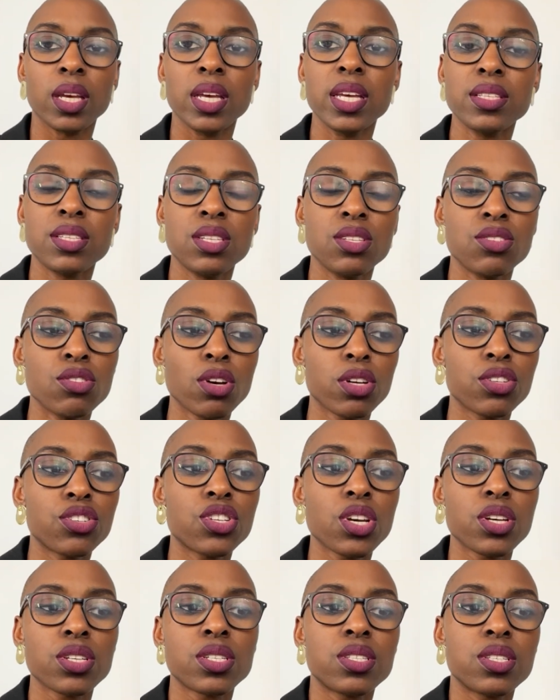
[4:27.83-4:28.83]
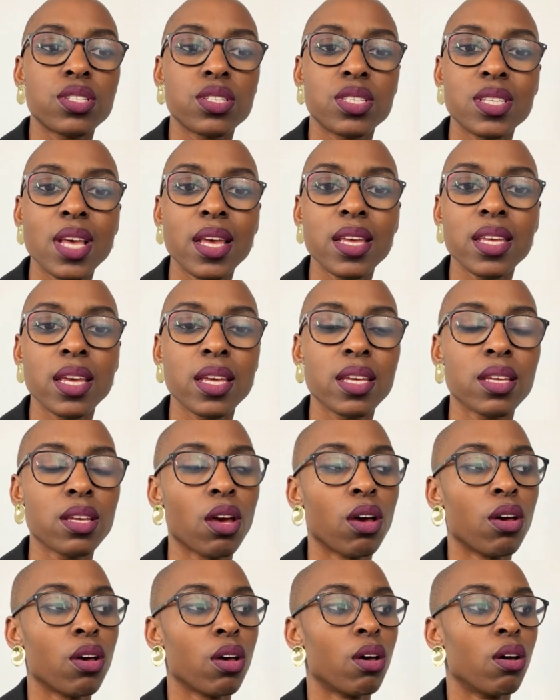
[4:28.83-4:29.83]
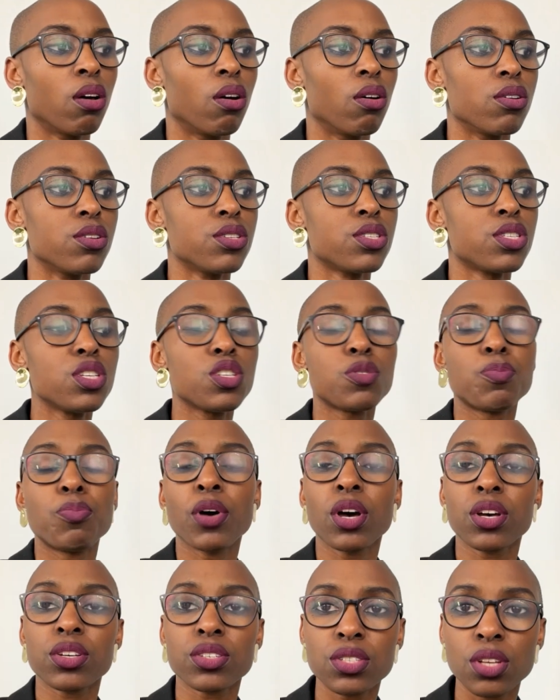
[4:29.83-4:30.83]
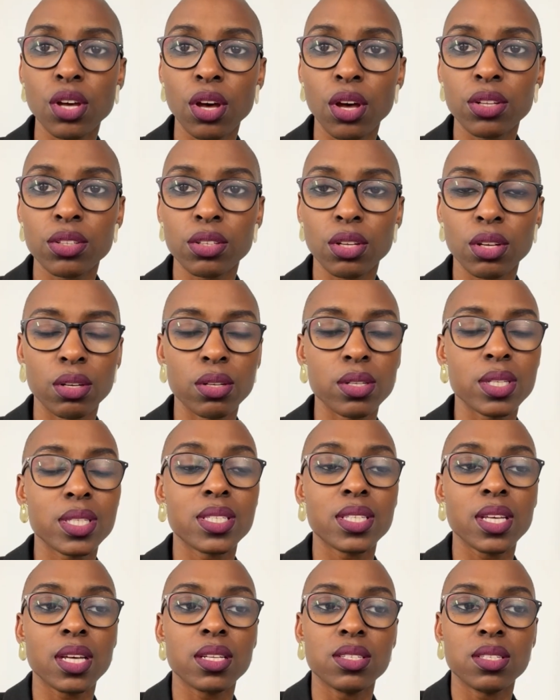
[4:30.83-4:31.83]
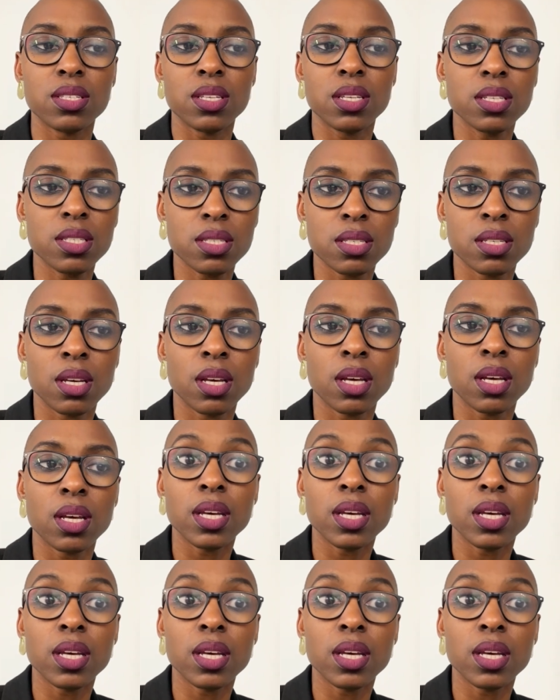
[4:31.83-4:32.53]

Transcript: It is not just saying this person said this.